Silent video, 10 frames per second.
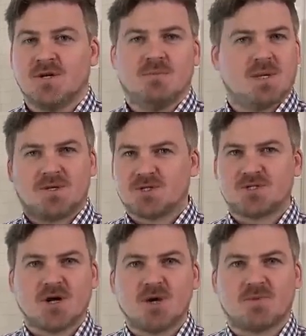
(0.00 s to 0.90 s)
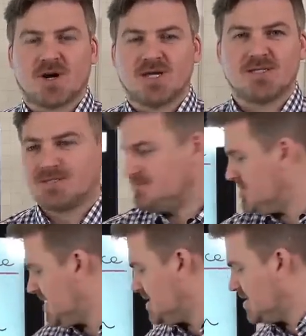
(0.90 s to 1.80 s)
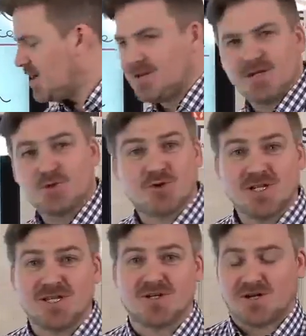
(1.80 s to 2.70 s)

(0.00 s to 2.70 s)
but their stock price is not $1 trillion.